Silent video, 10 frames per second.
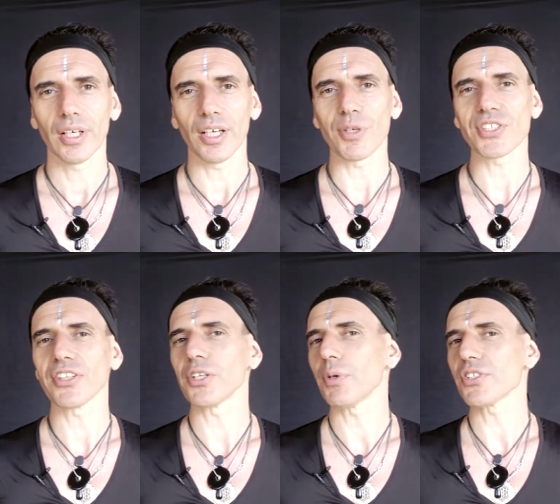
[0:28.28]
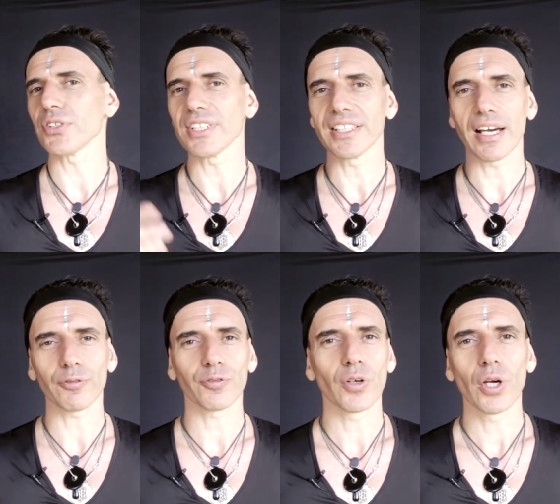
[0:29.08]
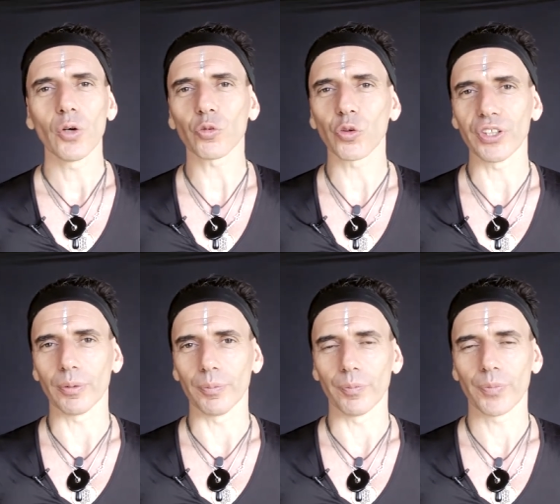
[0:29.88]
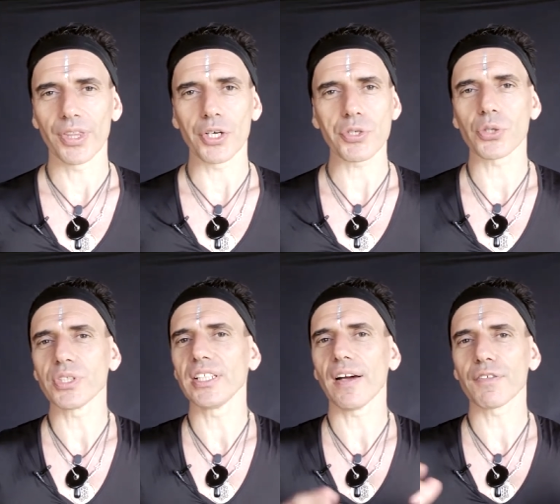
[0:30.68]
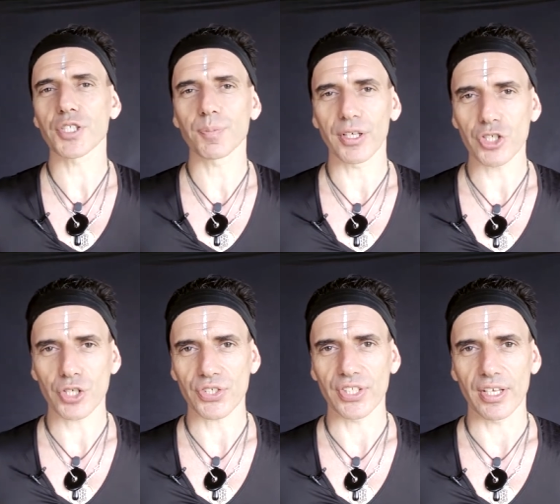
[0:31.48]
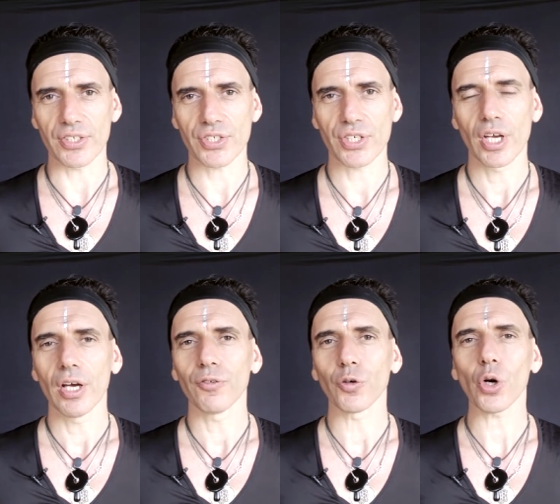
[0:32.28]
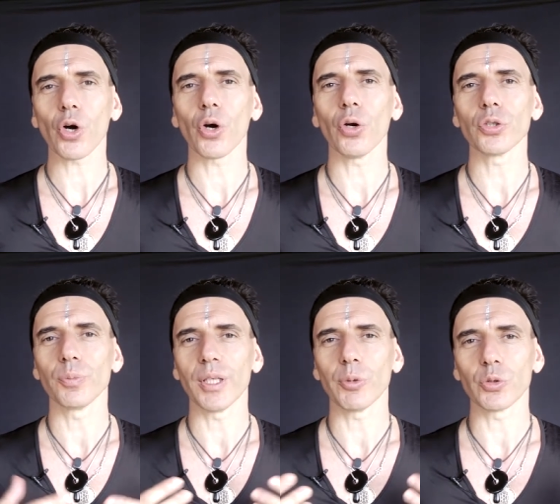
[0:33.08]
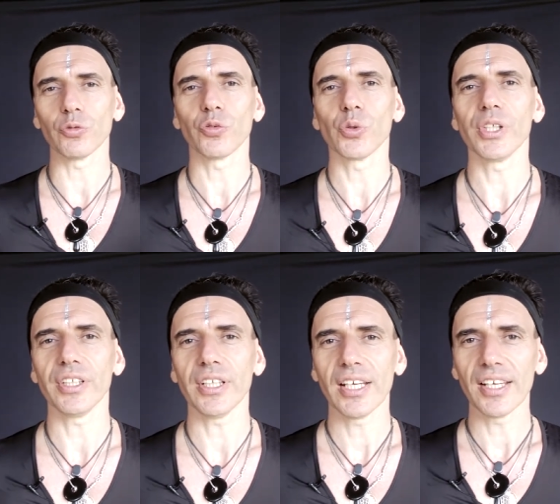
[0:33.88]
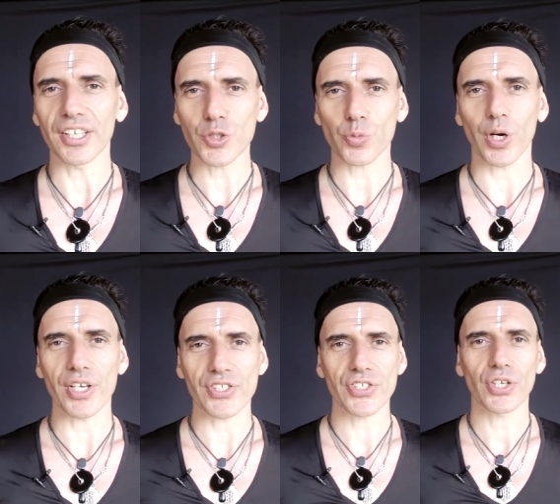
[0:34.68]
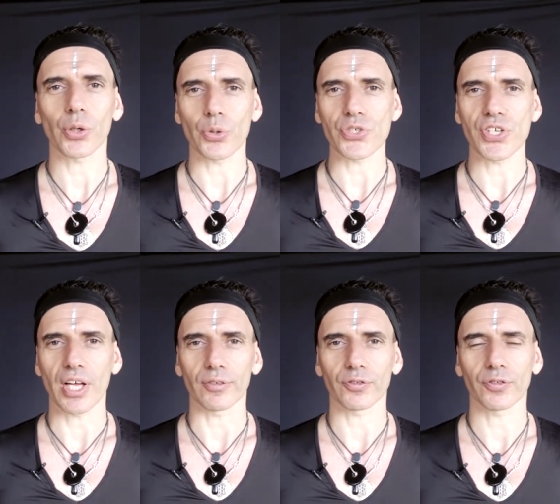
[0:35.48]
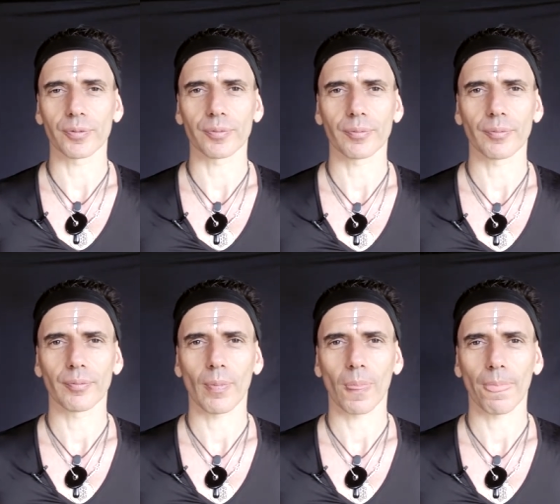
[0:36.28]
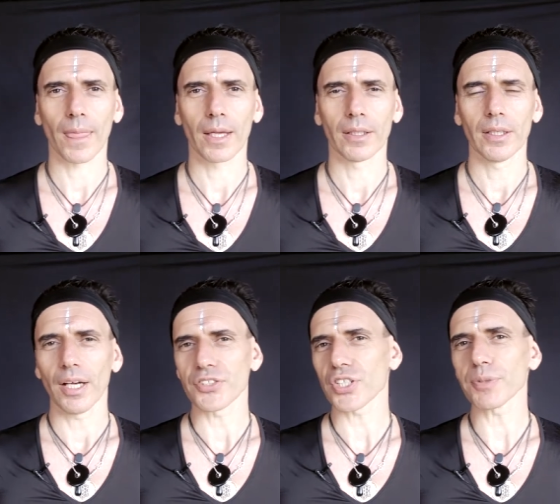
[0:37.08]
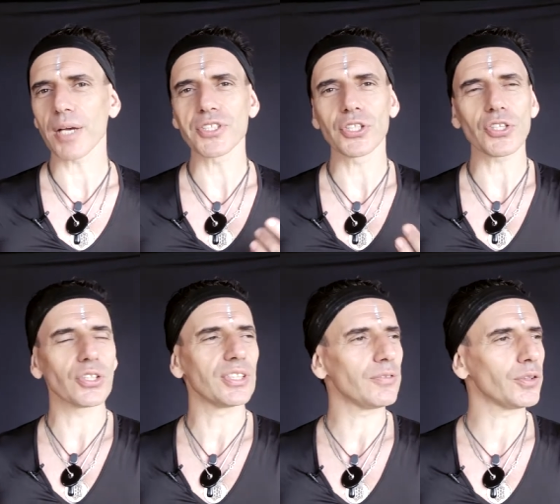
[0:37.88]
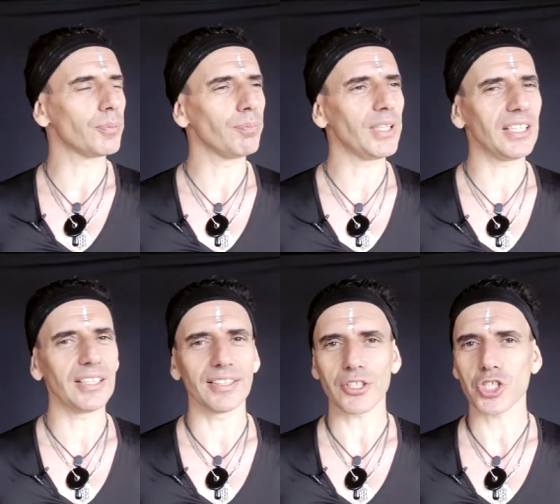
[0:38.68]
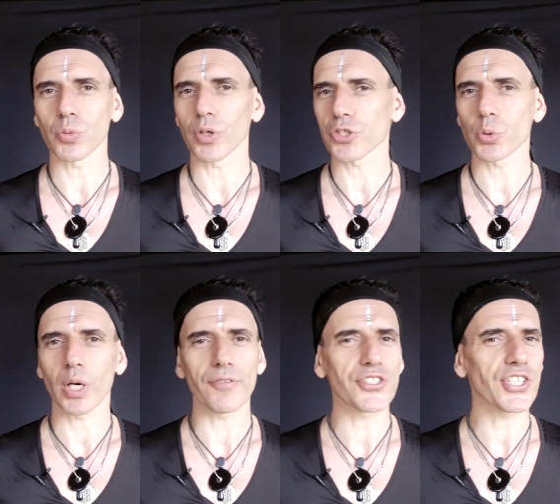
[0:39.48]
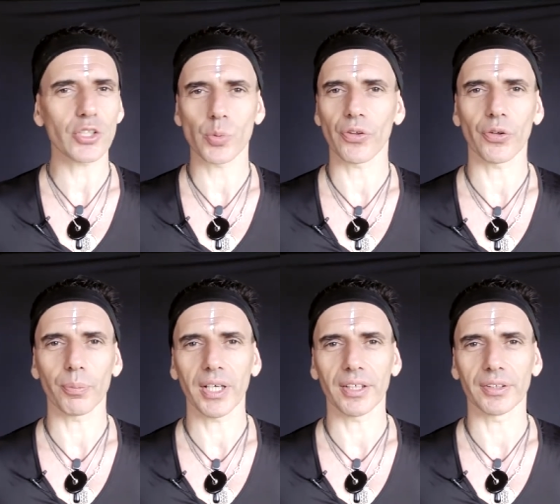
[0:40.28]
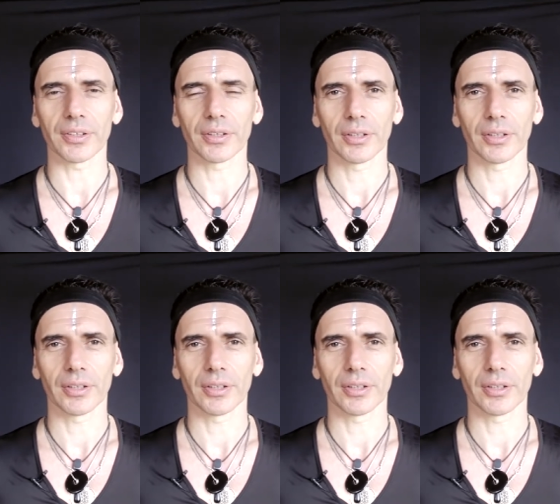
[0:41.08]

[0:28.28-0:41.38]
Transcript: It means that there isn't enough freedom. There isn't enough spaciousness for her to be able to fully express herself. And sometimes it doesn't even mean that she wants to have sex with other men.